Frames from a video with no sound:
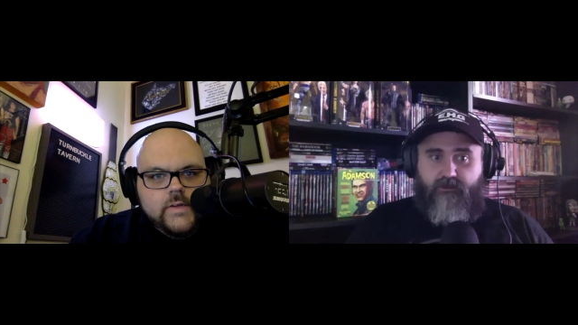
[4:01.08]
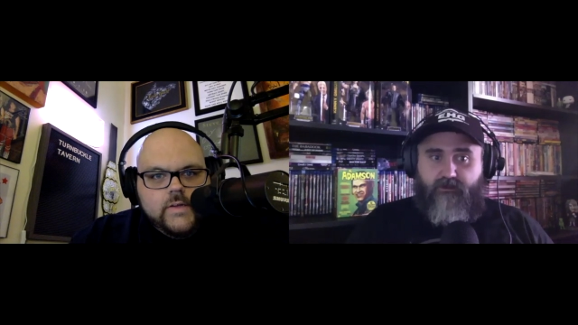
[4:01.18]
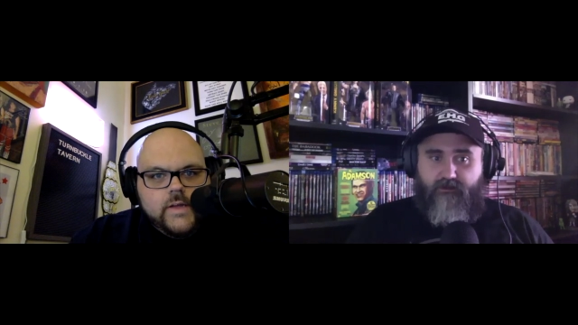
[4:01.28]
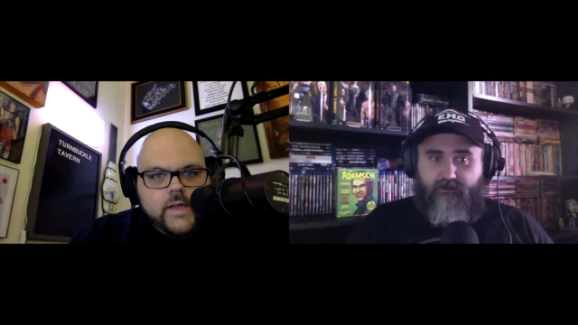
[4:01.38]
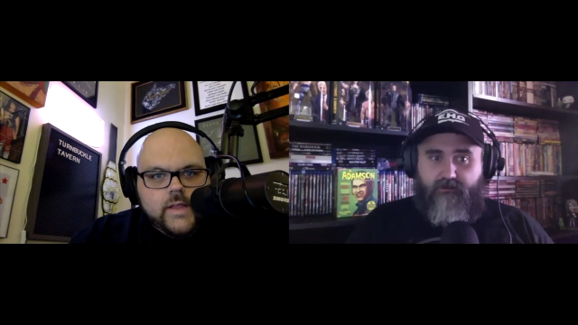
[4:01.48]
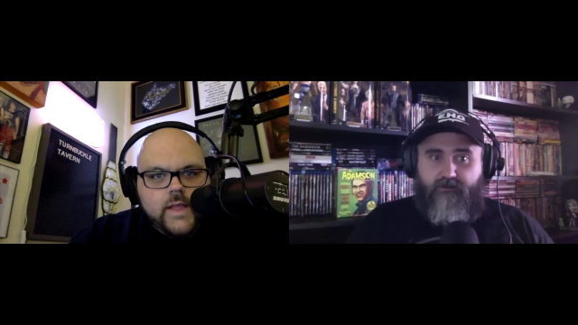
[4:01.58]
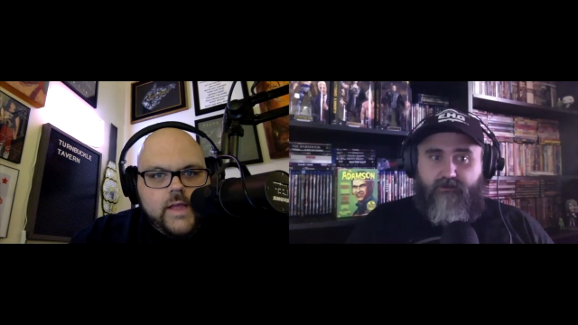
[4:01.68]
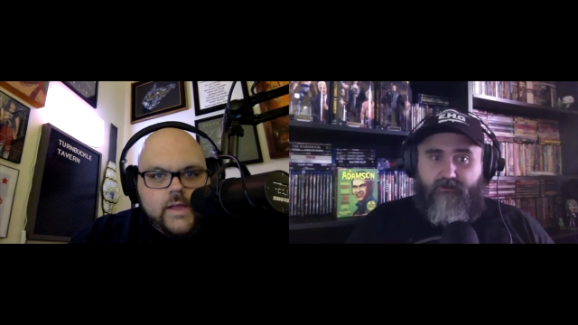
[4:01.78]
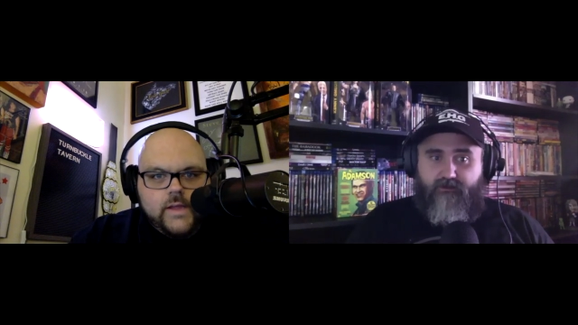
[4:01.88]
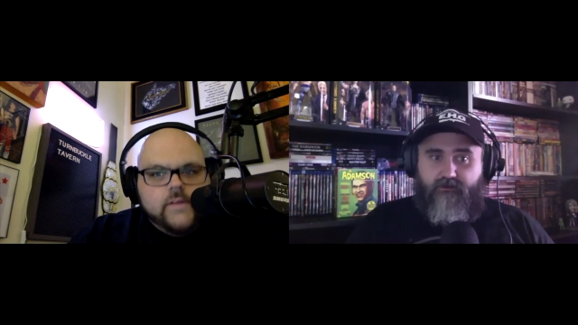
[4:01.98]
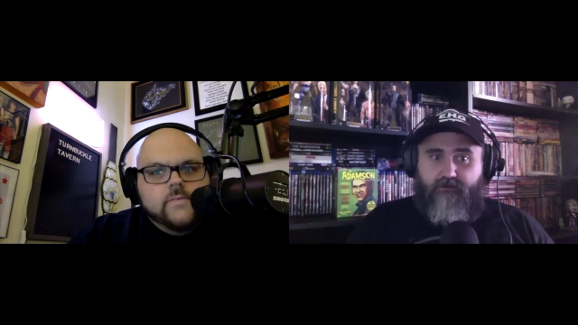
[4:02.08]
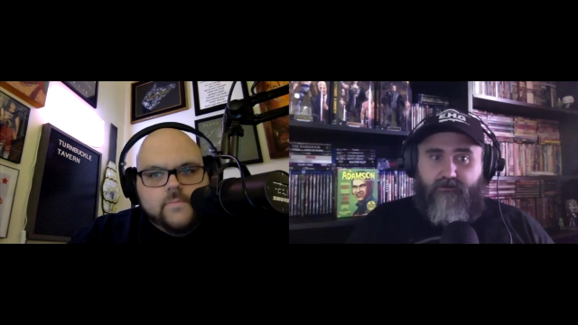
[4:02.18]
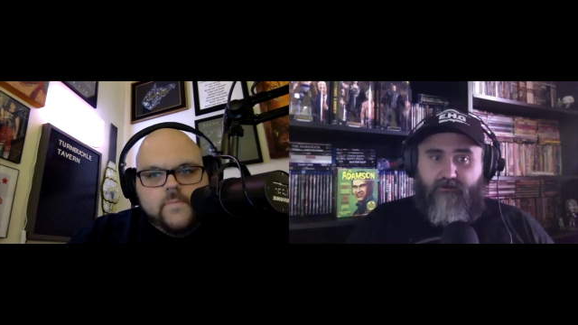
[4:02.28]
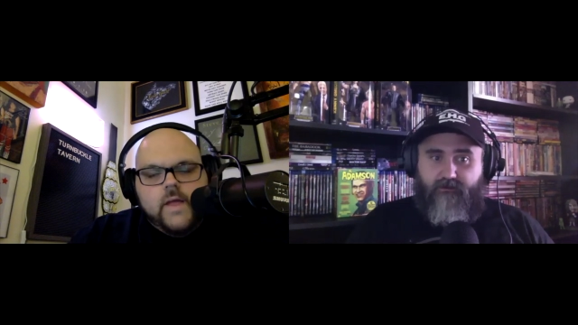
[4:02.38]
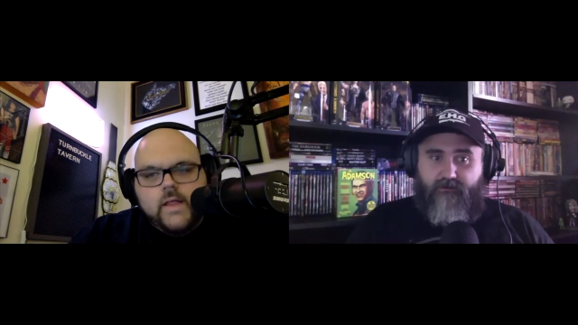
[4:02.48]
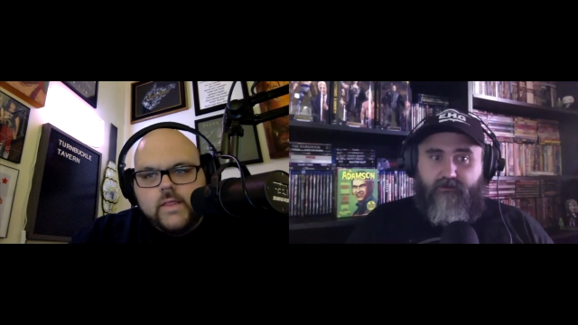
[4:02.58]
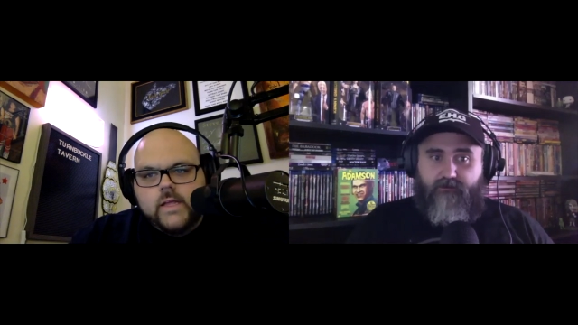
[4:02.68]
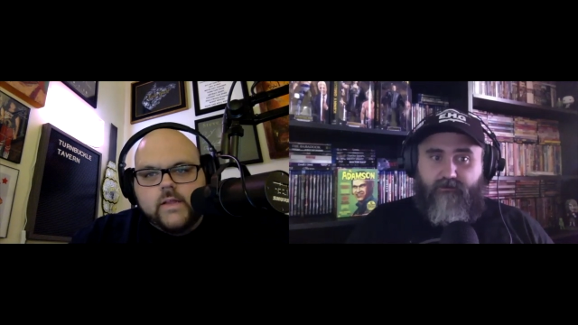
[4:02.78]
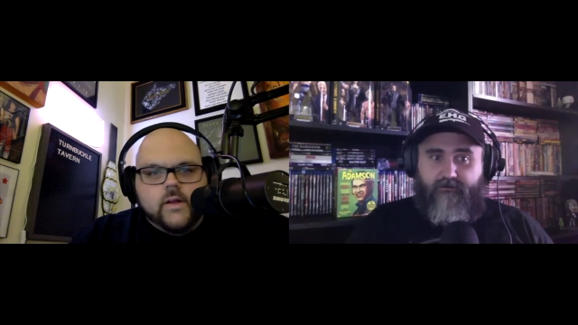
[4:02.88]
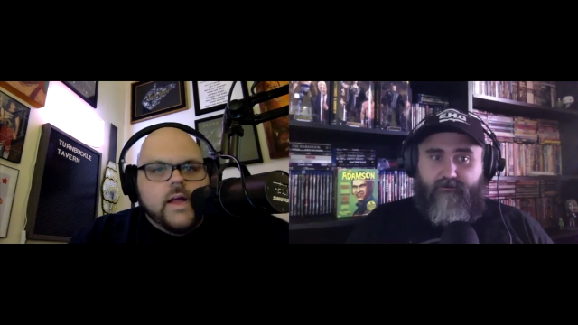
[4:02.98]
Speaker 1: and they, I think
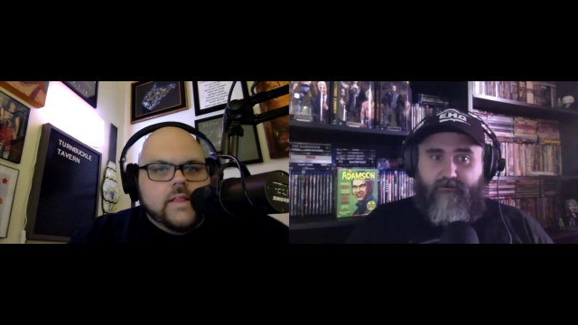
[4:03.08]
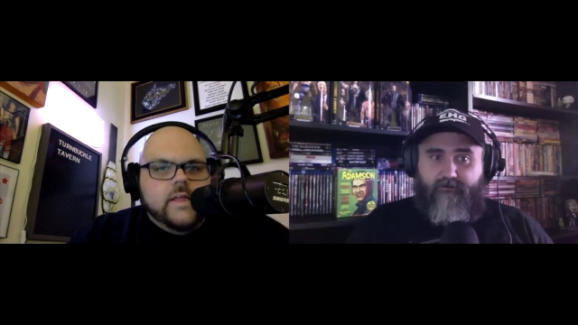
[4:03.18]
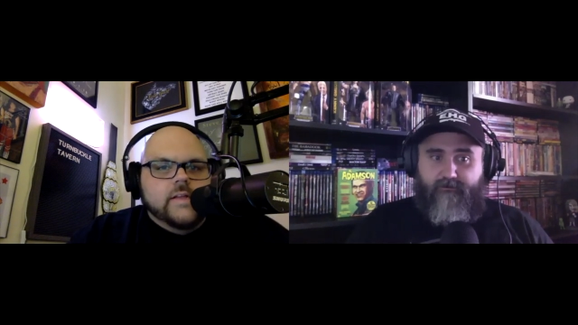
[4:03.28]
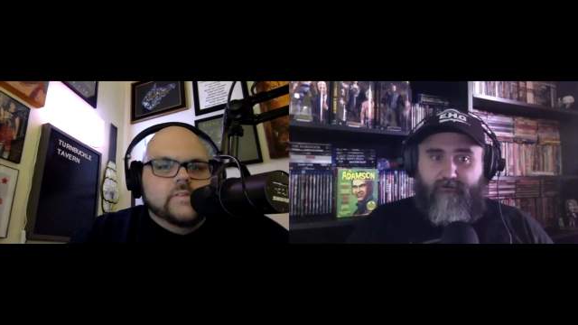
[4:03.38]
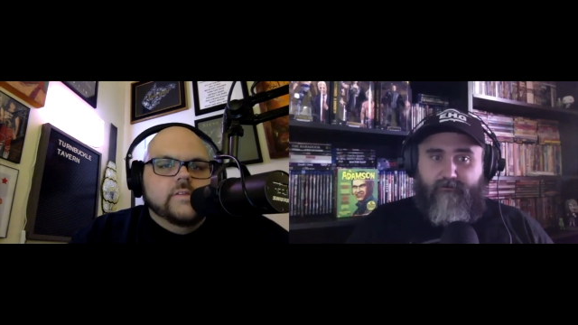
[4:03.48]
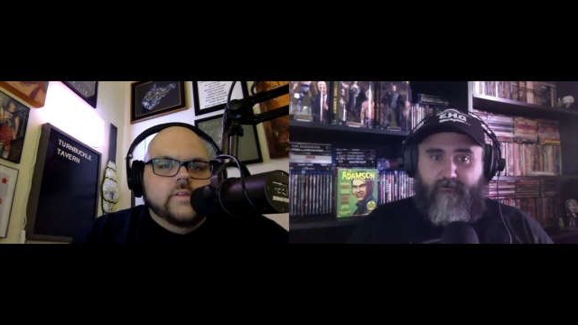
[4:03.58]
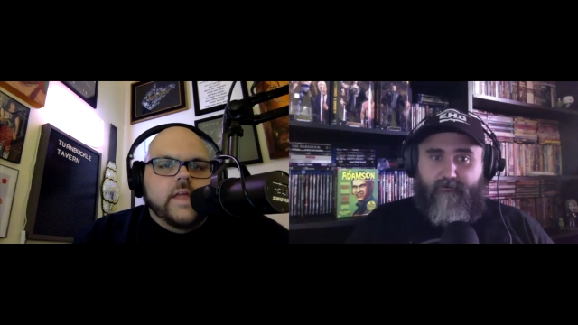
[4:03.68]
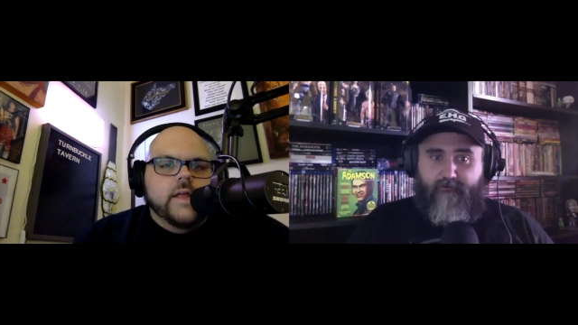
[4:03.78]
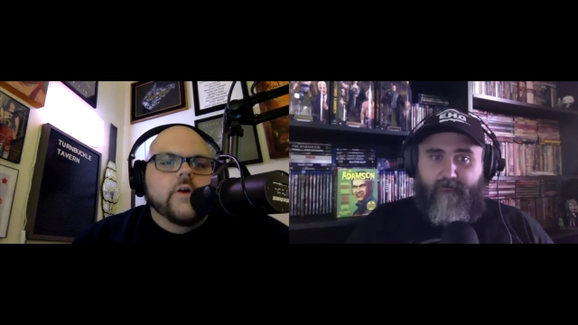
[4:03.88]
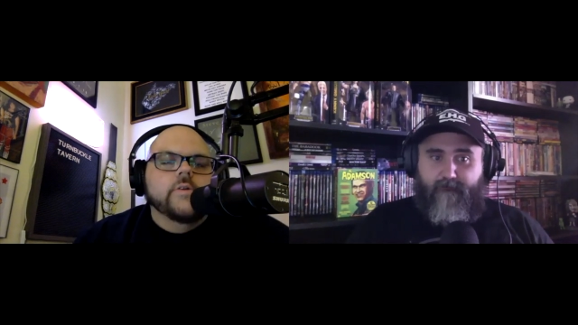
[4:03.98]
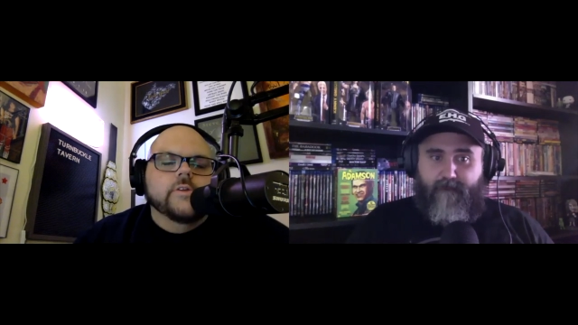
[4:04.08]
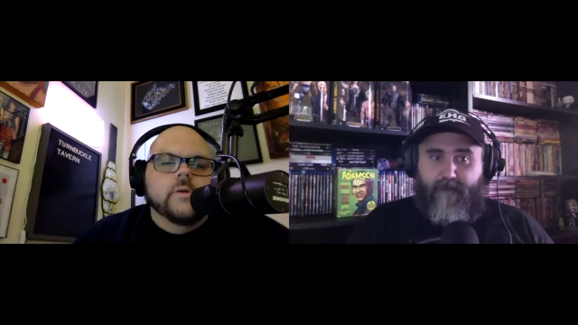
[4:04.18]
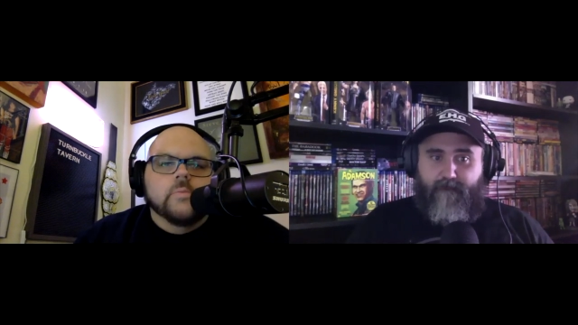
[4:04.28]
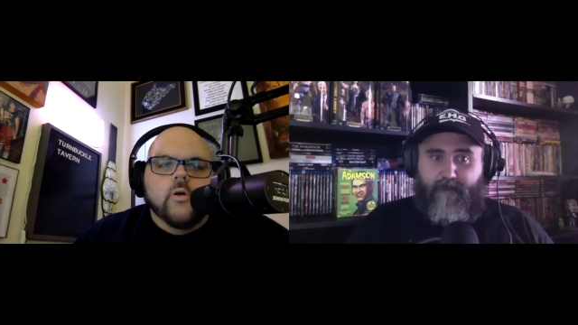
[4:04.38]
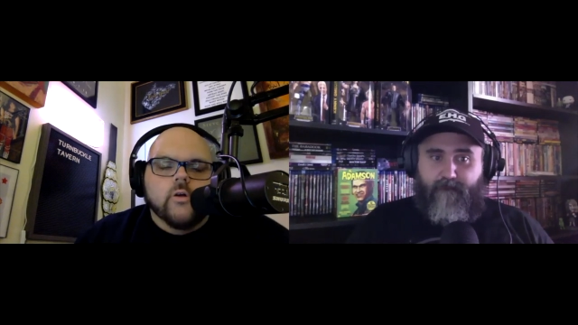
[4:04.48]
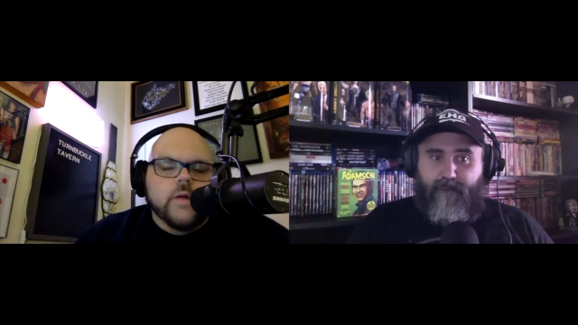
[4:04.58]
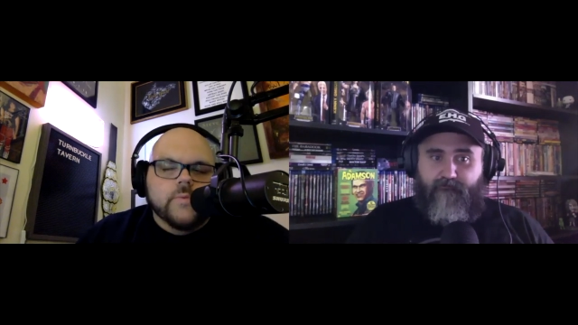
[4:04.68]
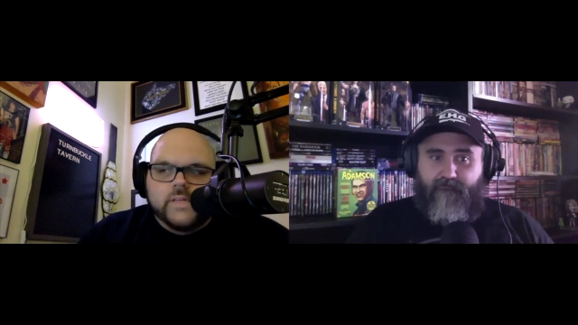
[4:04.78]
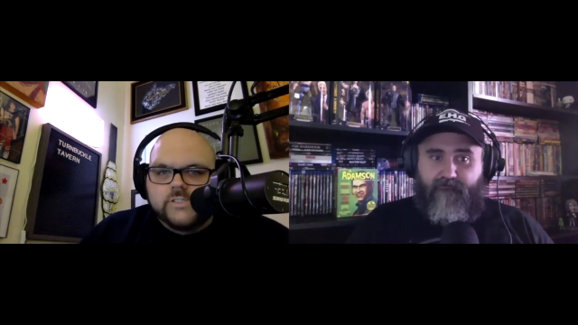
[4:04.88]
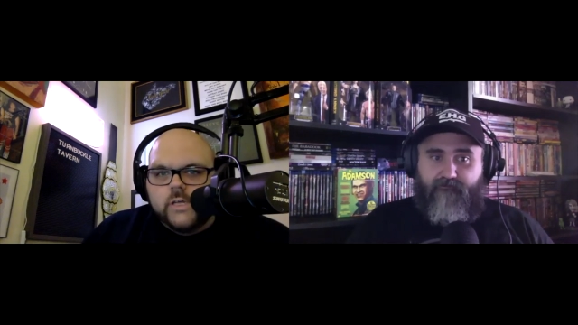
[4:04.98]
they're, I think they go into a program with
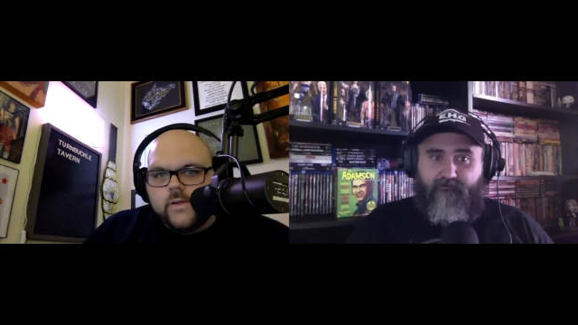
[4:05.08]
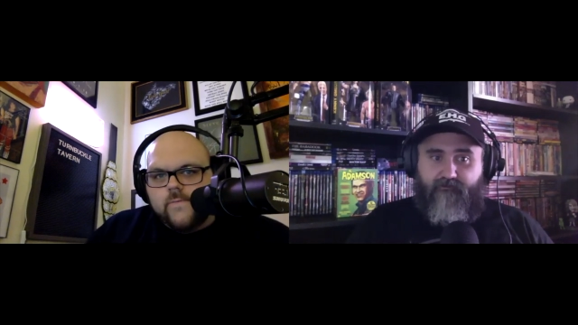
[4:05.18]
each other